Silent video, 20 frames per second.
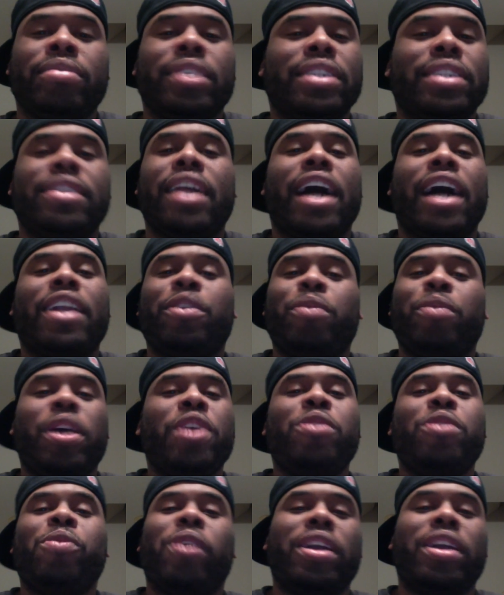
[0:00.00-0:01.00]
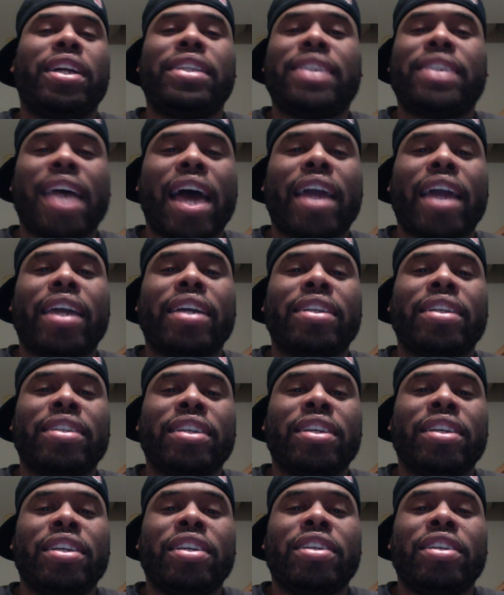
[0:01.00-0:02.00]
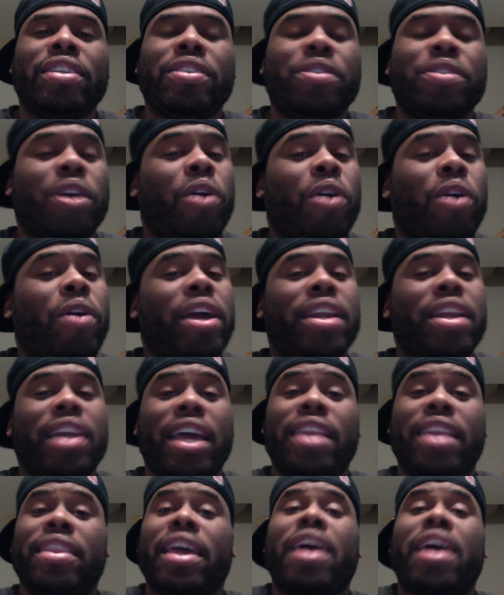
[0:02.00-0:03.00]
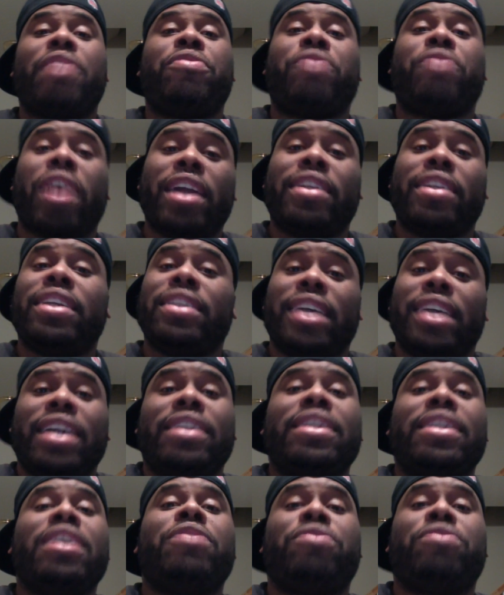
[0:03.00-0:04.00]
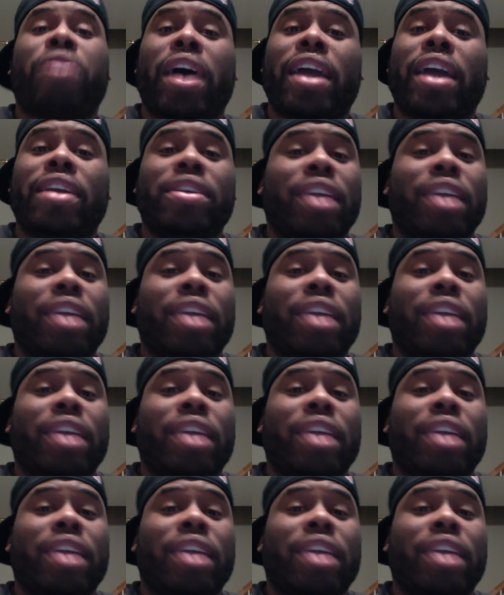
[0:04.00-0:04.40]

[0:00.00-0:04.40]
It's not the way you want to attack it. You know, in their fight that they did fight,